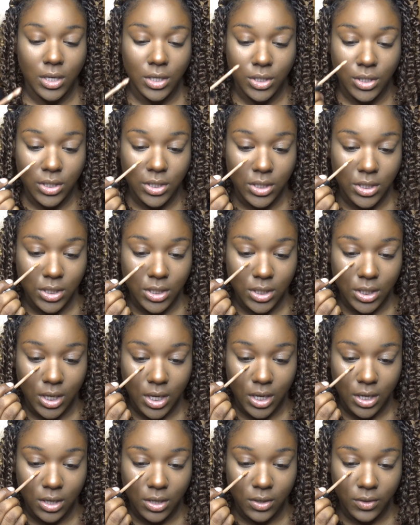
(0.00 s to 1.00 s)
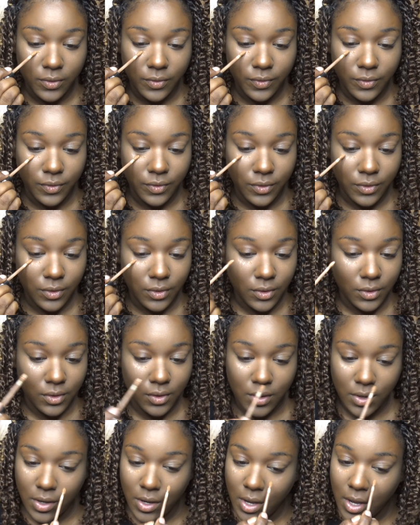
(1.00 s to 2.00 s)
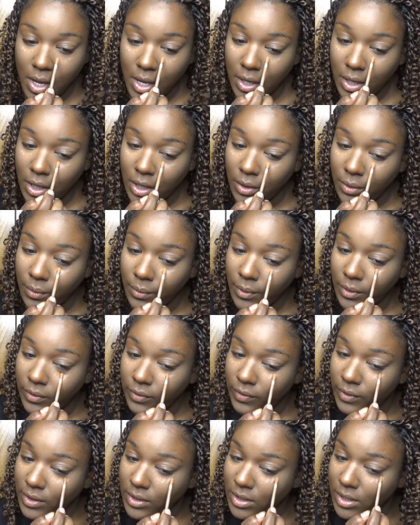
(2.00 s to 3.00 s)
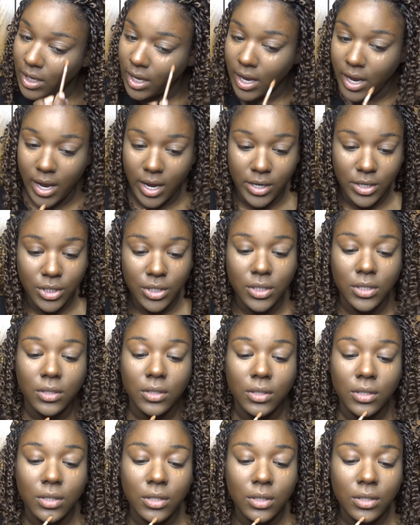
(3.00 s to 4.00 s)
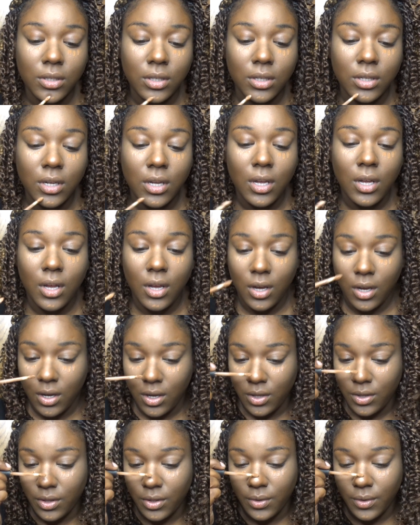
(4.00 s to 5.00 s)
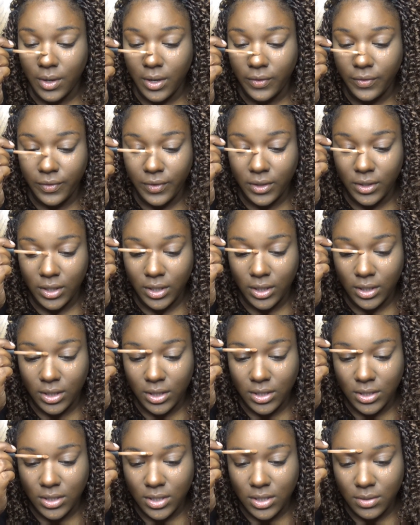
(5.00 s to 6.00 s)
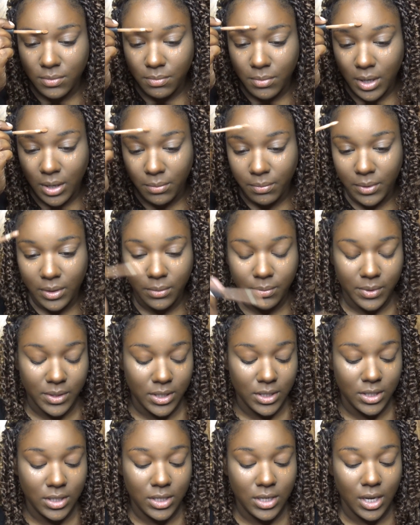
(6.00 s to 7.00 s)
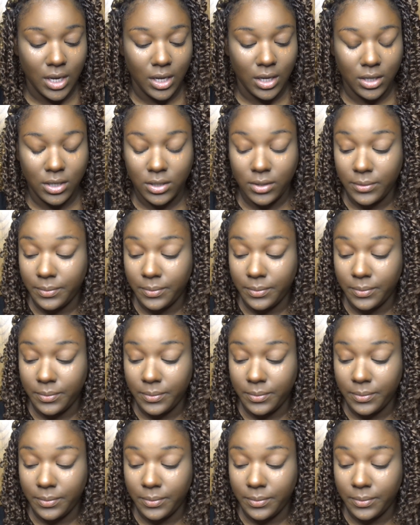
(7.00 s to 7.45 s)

just to kind of get rid of this ashy look. Although I feel like this might be a mistake.